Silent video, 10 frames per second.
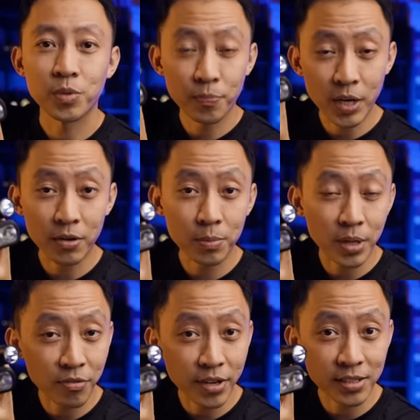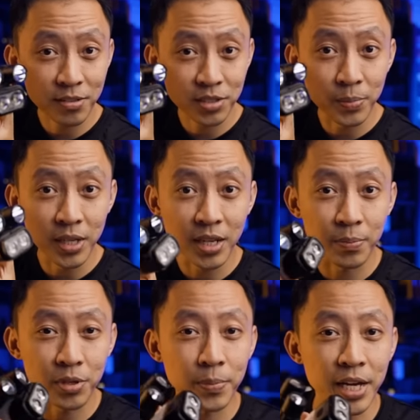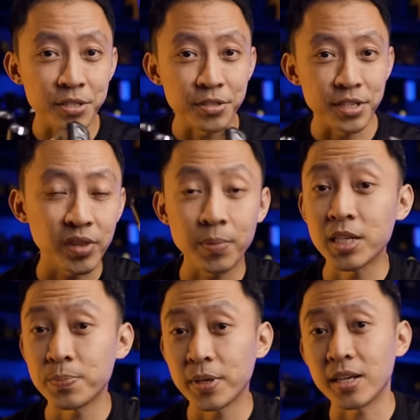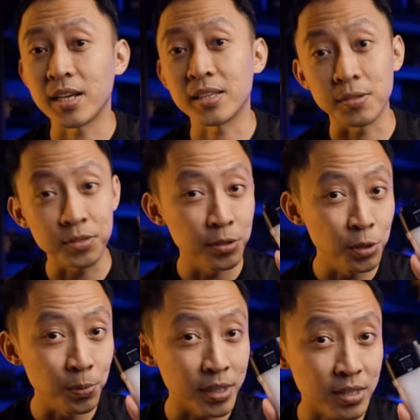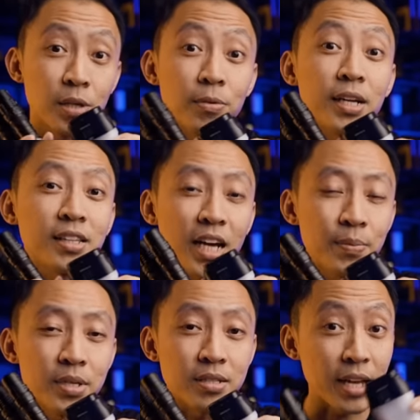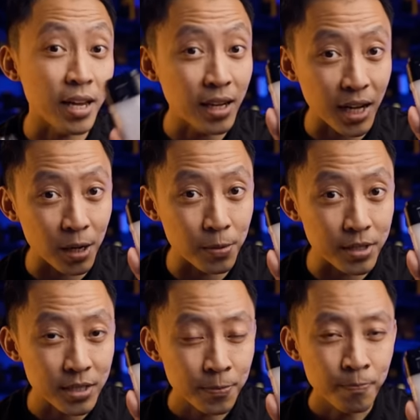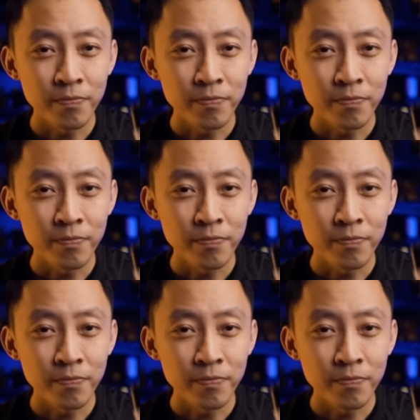both powered by 5000 mAh batteries. The best part, at 1000 lumens, the runtime is 10 hours.